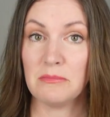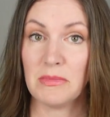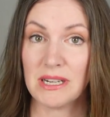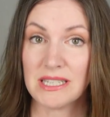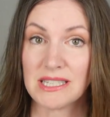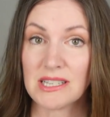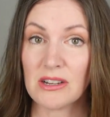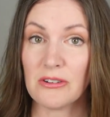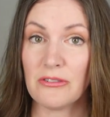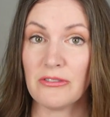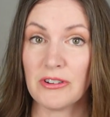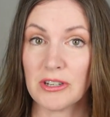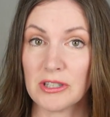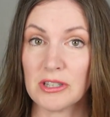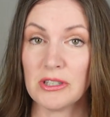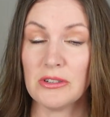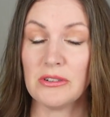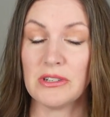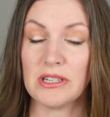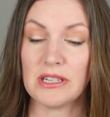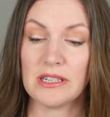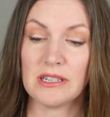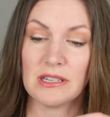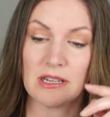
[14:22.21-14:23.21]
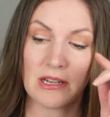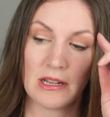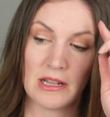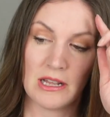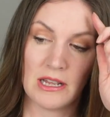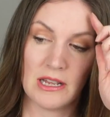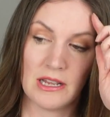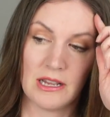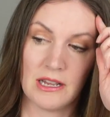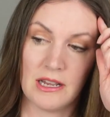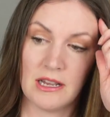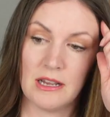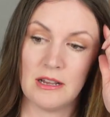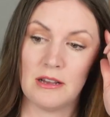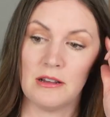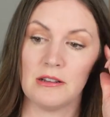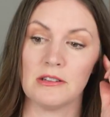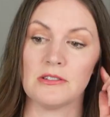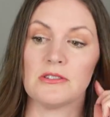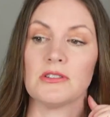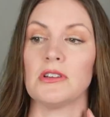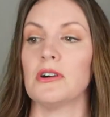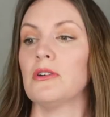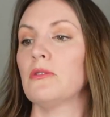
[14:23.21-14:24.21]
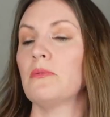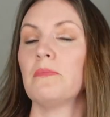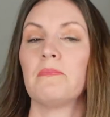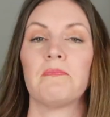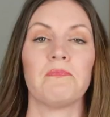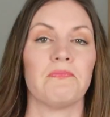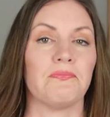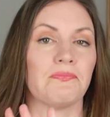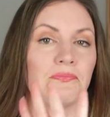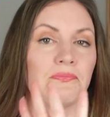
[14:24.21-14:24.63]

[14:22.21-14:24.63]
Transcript: myself included. So